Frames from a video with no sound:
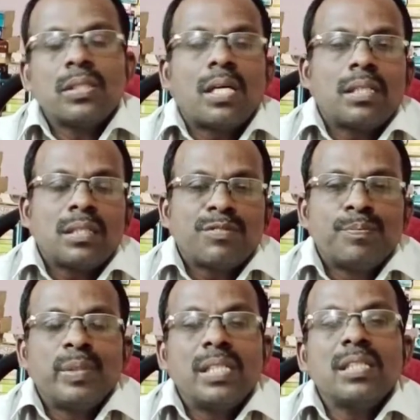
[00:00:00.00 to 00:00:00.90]
daughter of
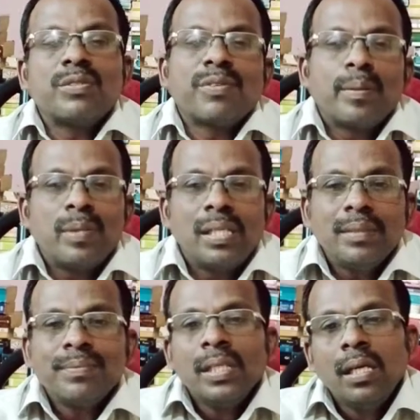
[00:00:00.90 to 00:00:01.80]
Bennet's
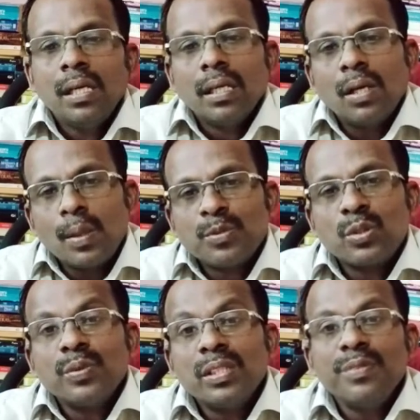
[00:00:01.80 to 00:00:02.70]
family, elopes
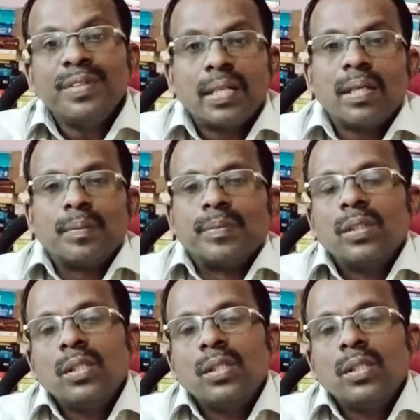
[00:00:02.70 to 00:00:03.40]
with the Wickham.